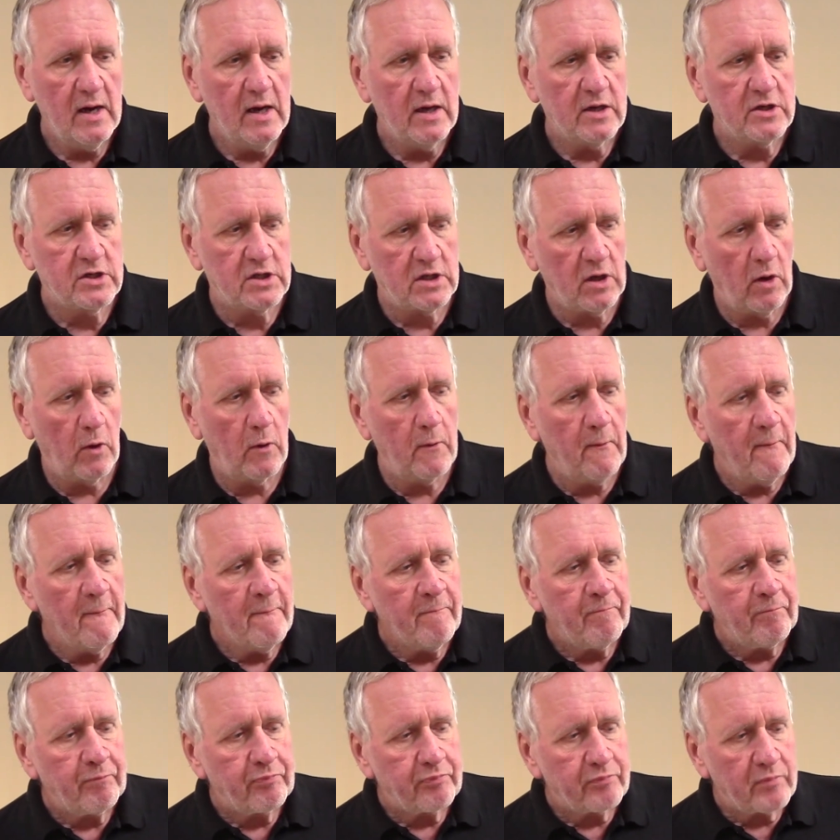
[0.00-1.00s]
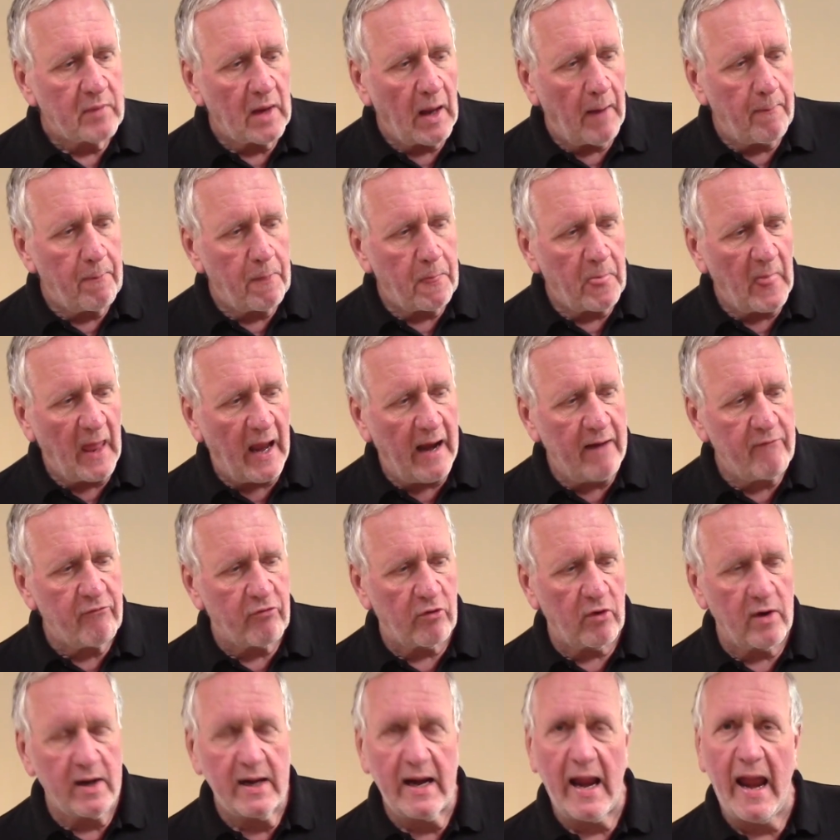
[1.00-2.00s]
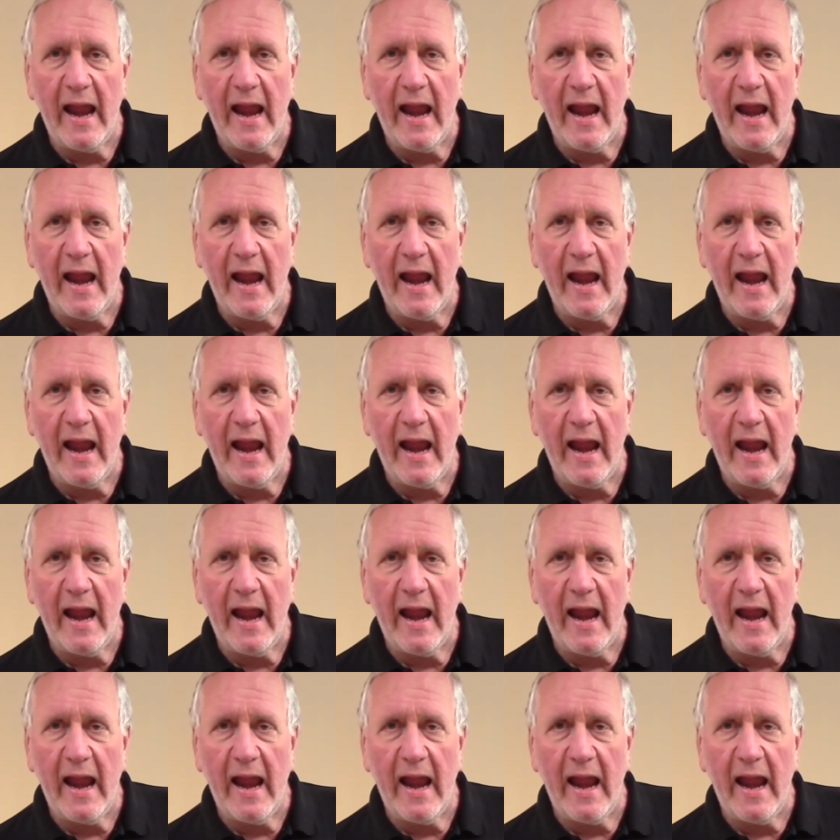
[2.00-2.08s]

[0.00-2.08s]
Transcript: So every